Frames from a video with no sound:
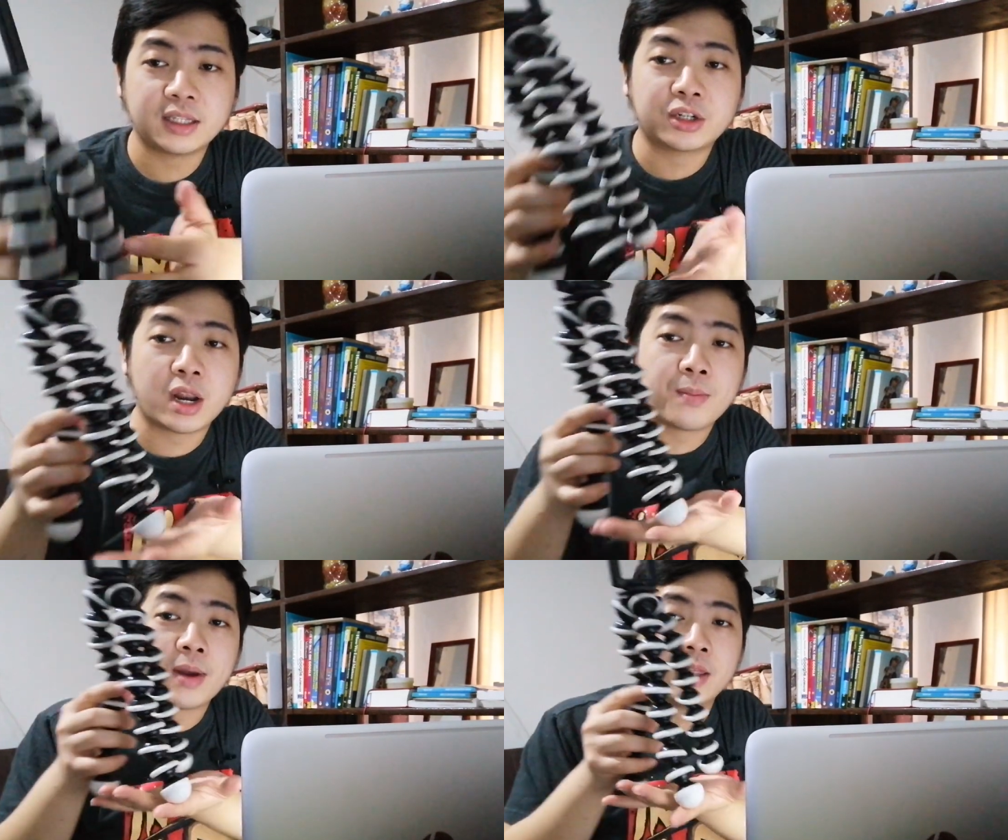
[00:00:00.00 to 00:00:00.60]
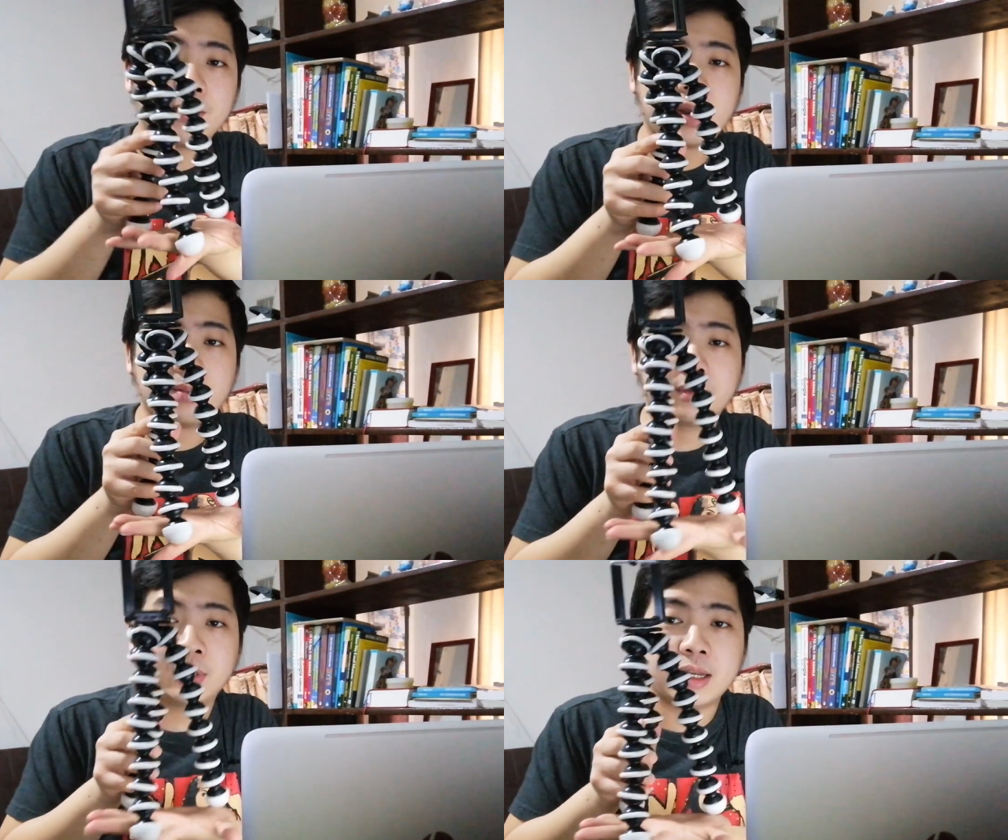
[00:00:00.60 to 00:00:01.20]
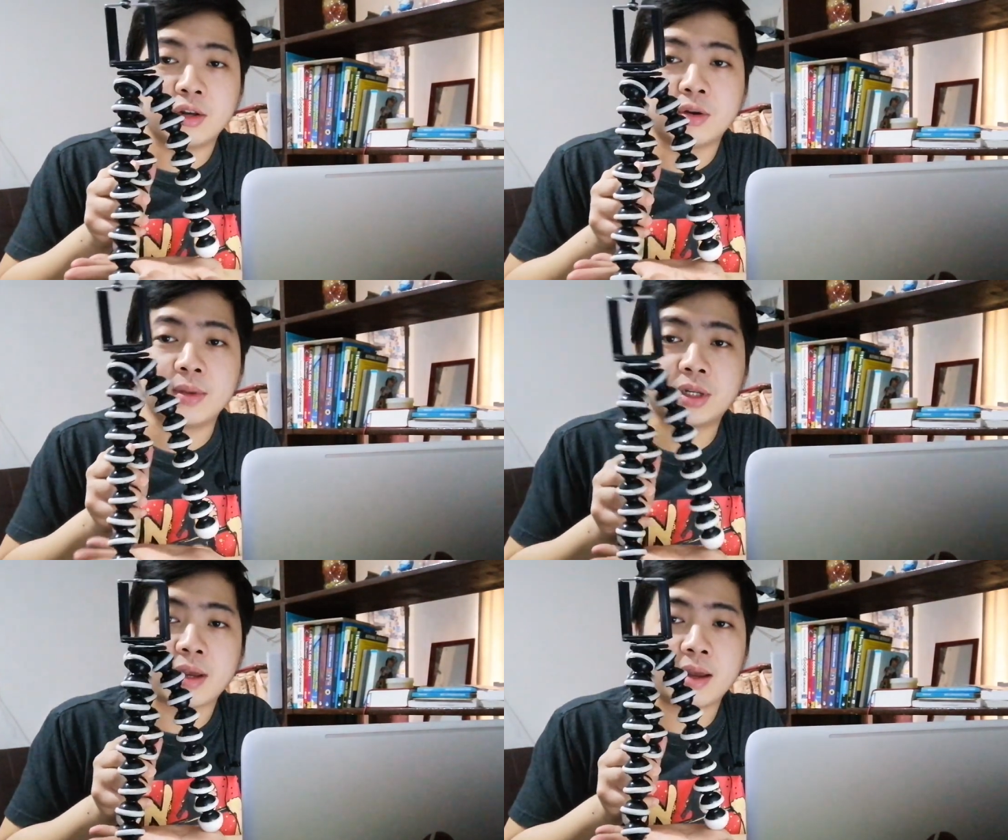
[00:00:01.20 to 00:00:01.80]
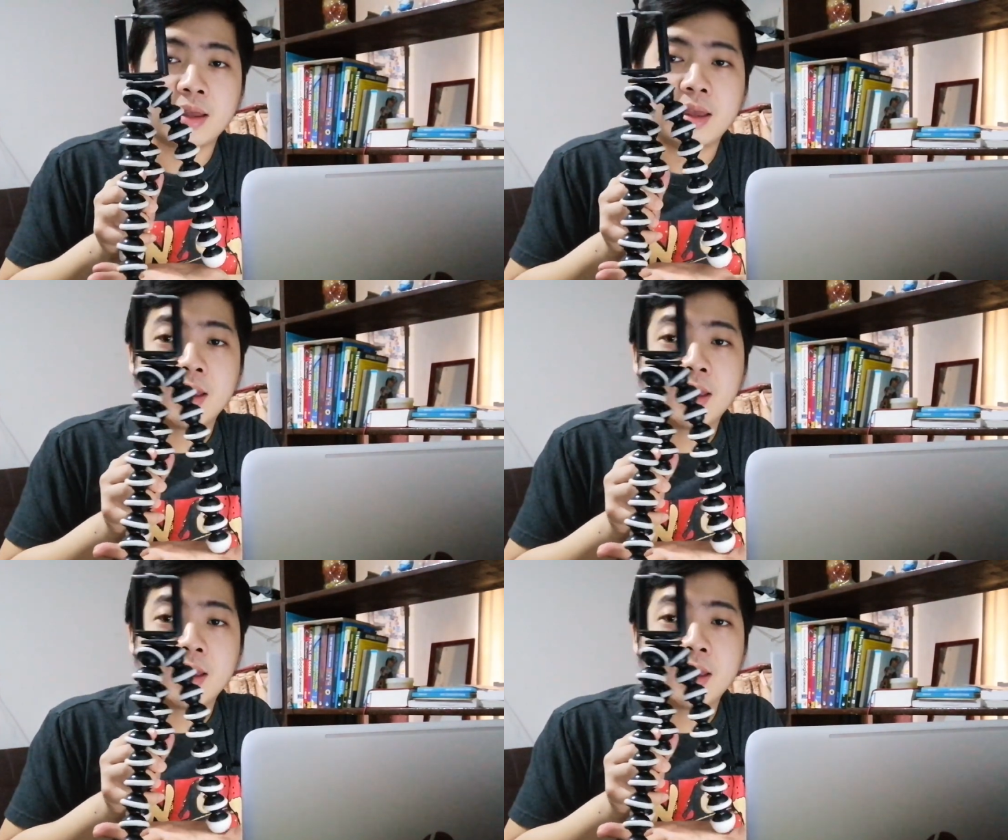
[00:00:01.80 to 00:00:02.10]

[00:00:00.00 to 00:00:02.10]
a tripod, di ba? Mo tindog man siya.